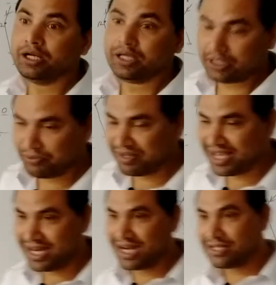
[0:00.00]

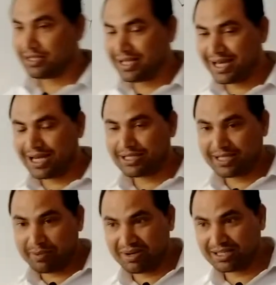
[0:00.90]
There are
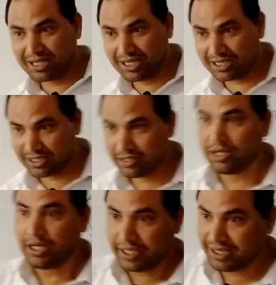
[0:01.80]
7 colors
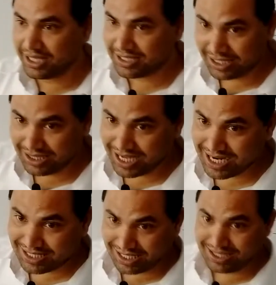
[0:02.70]
in the
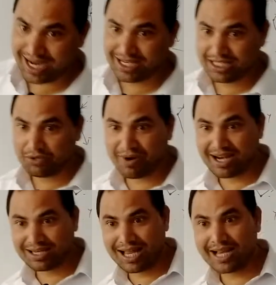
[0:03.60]
sunlight. Sunlight is a
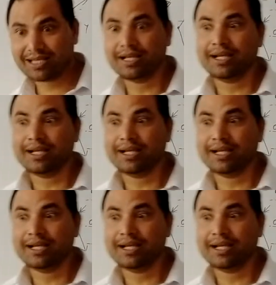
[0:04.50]
white light.